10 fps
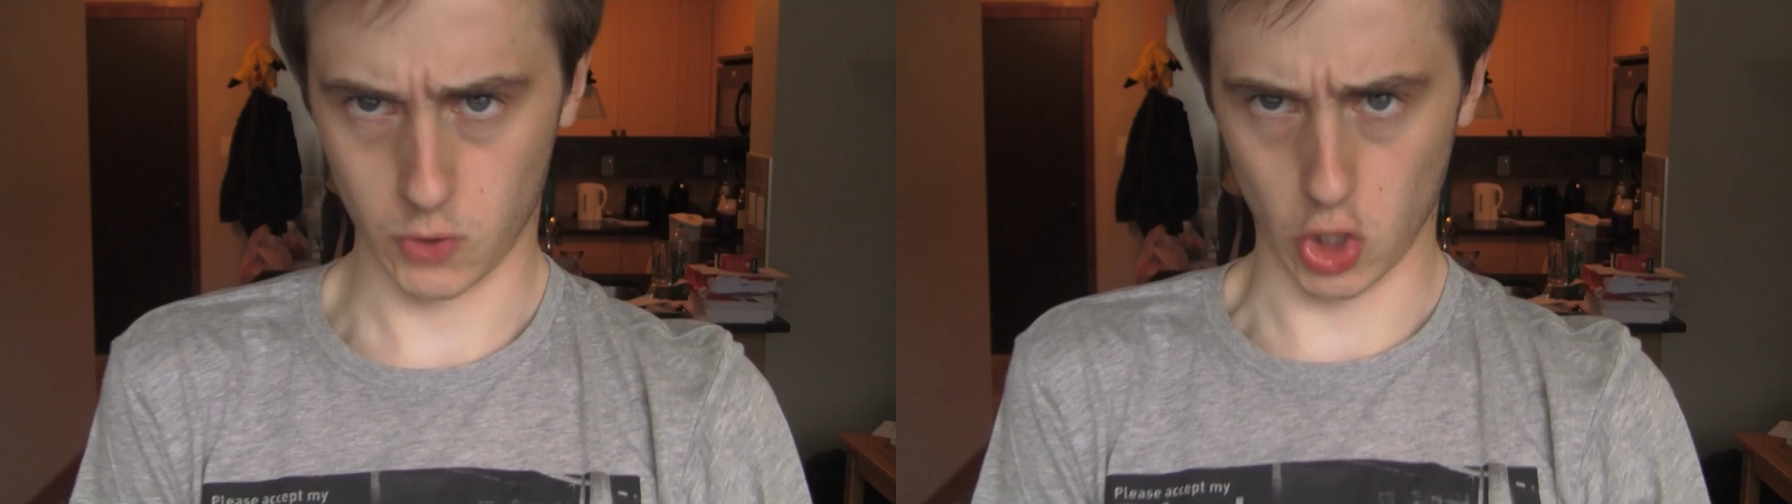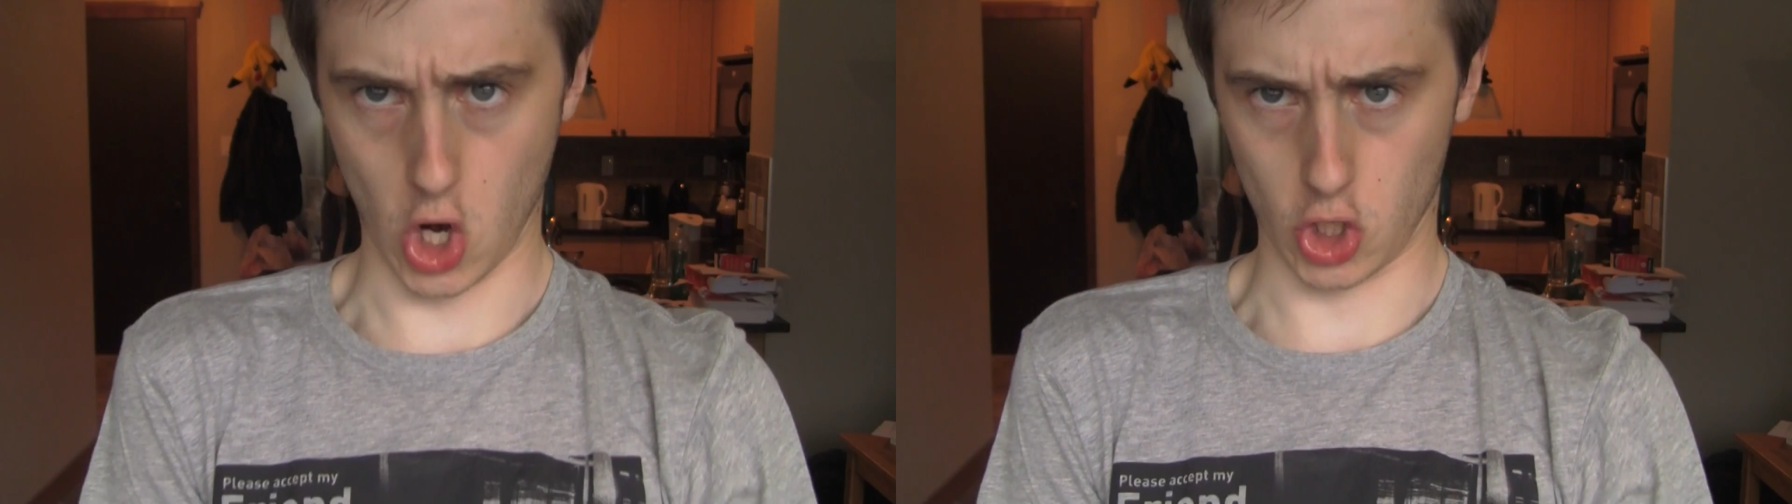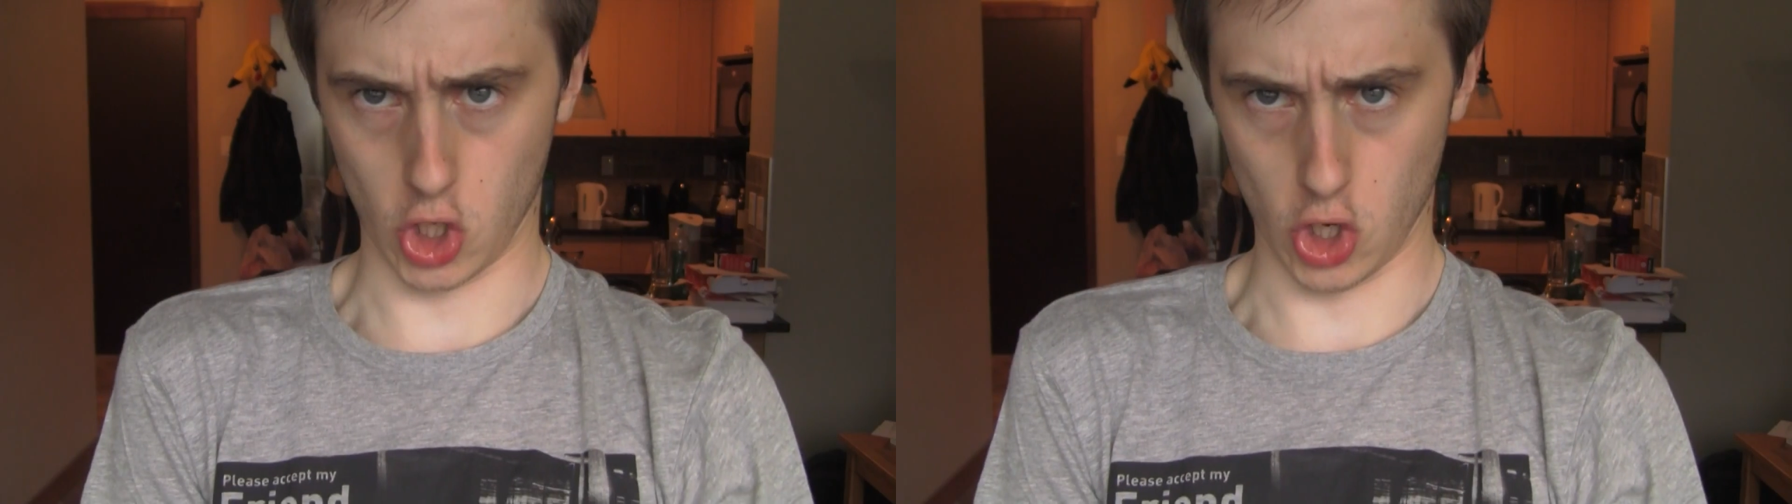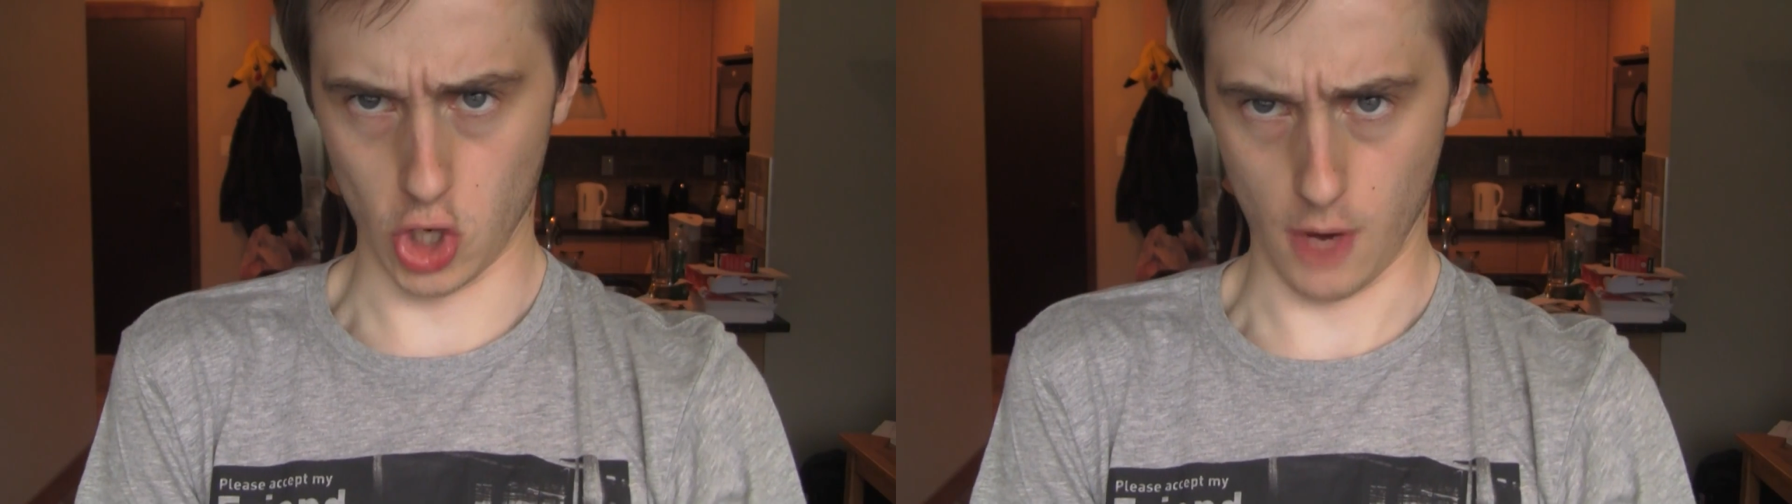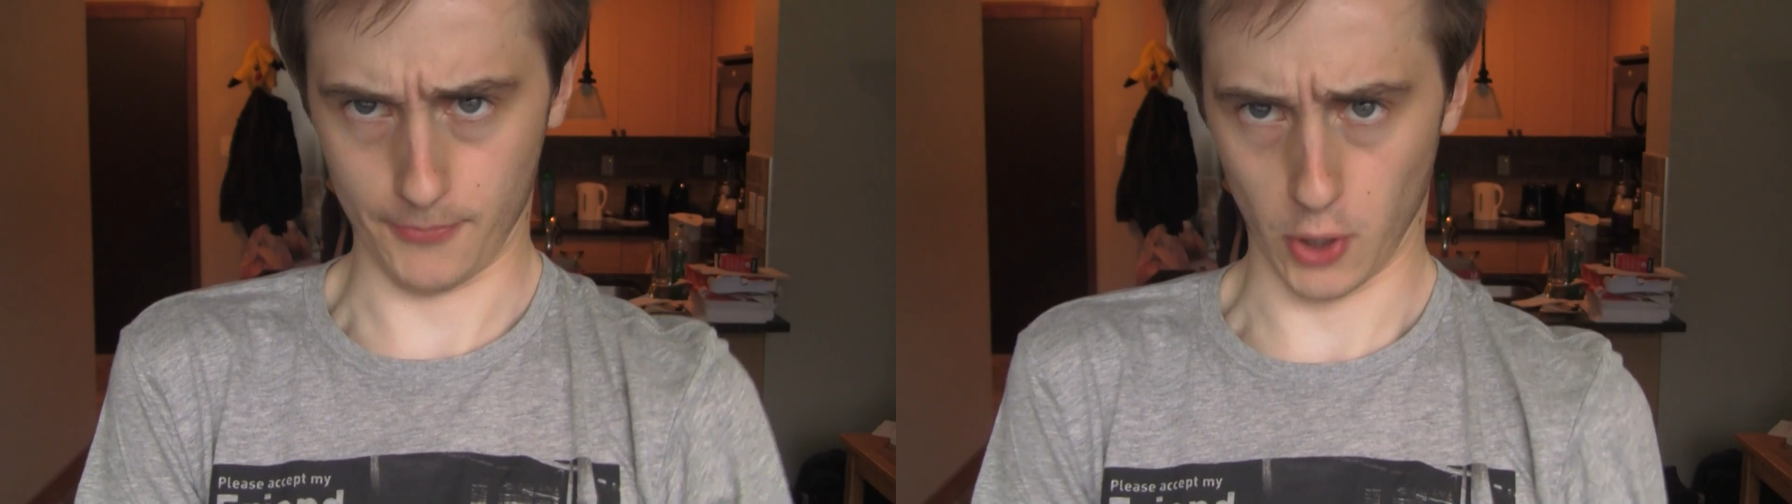
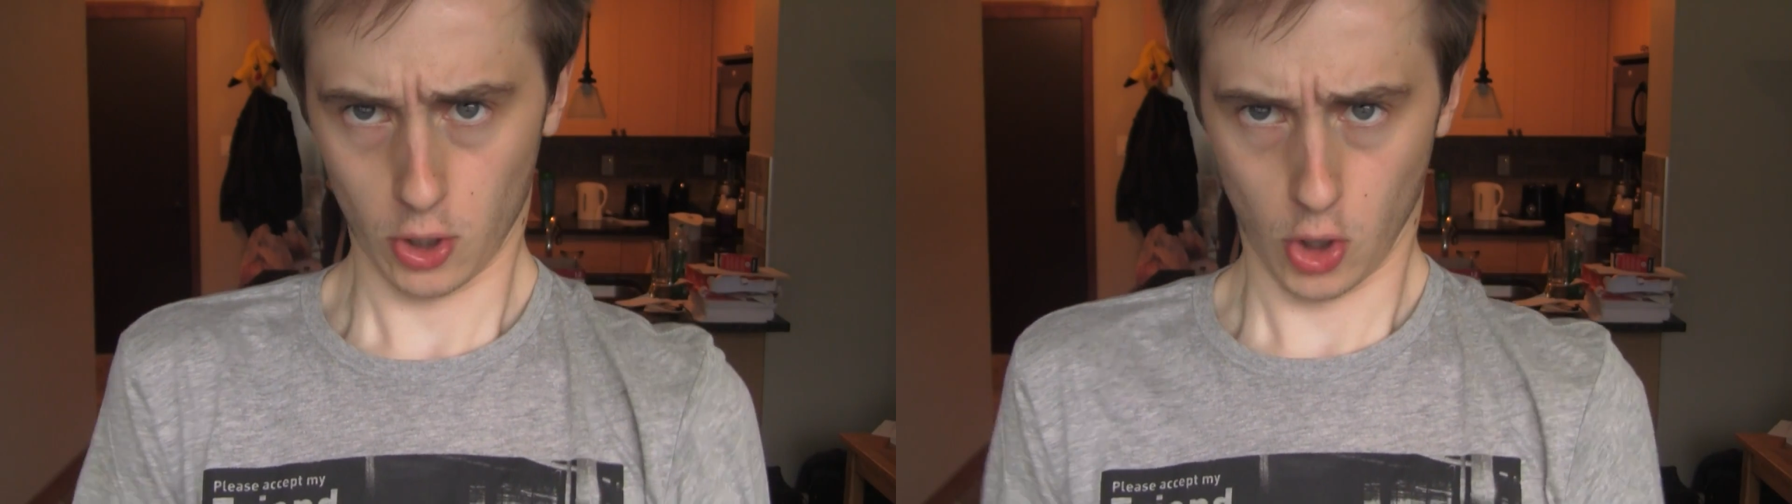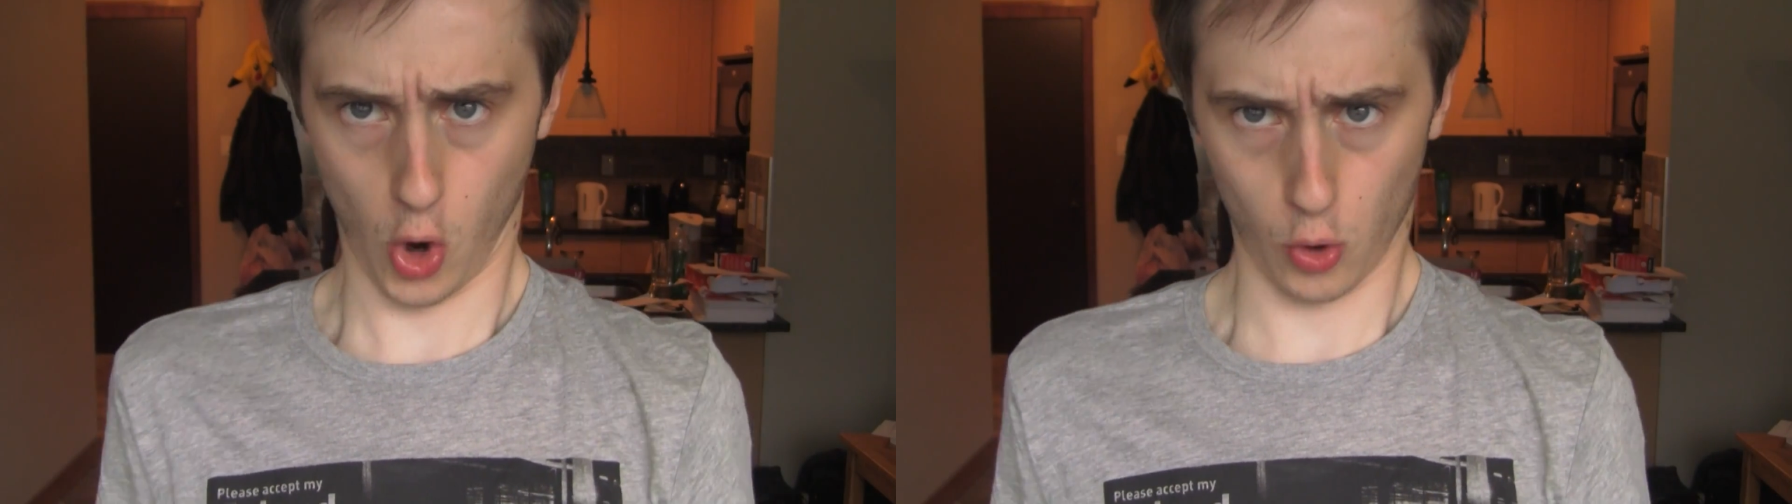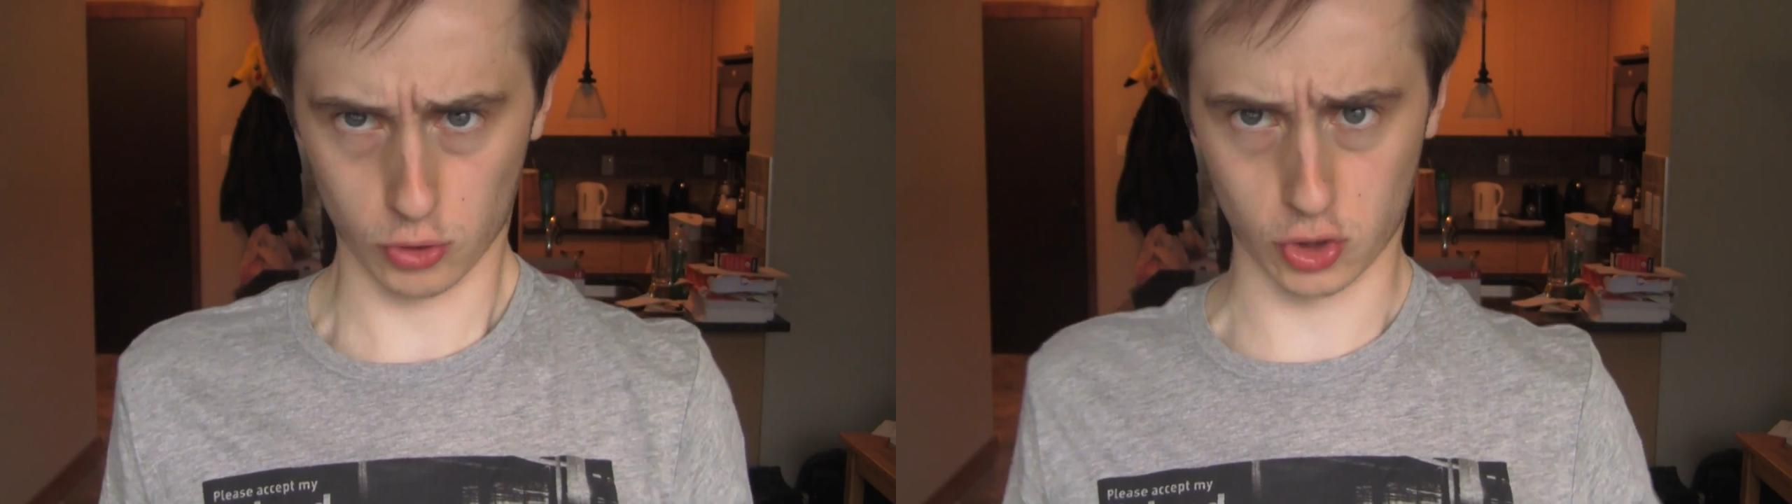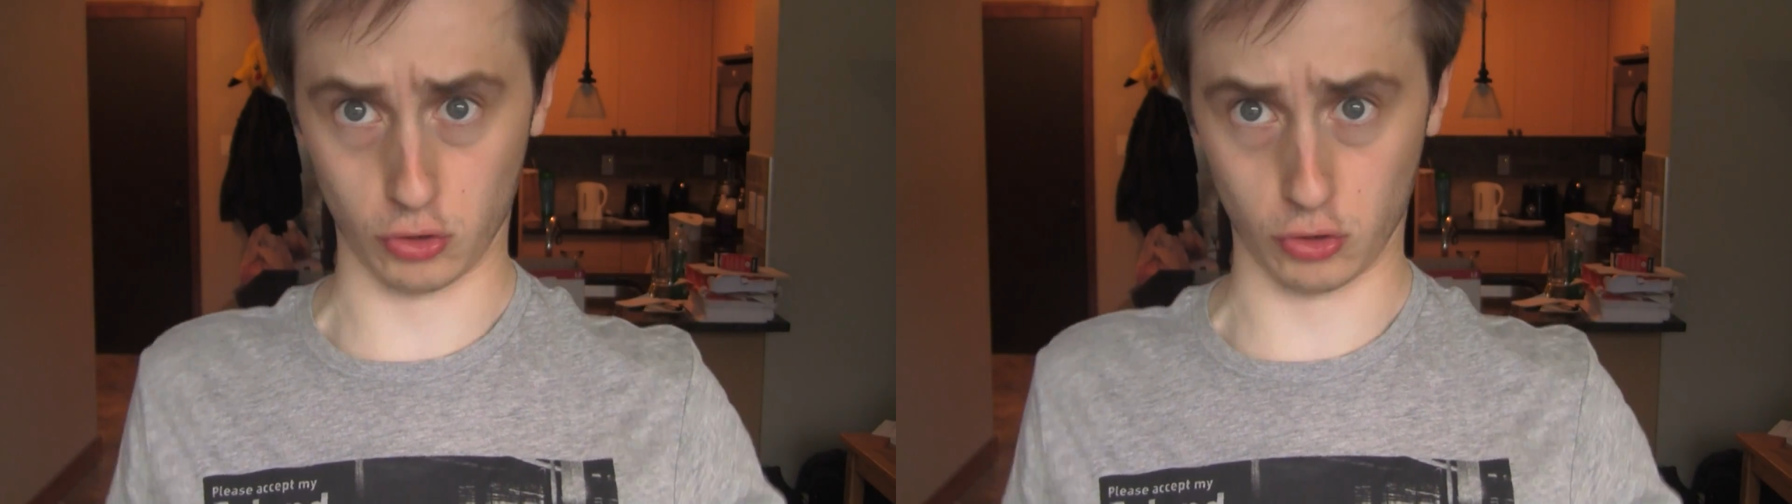Taking up the whole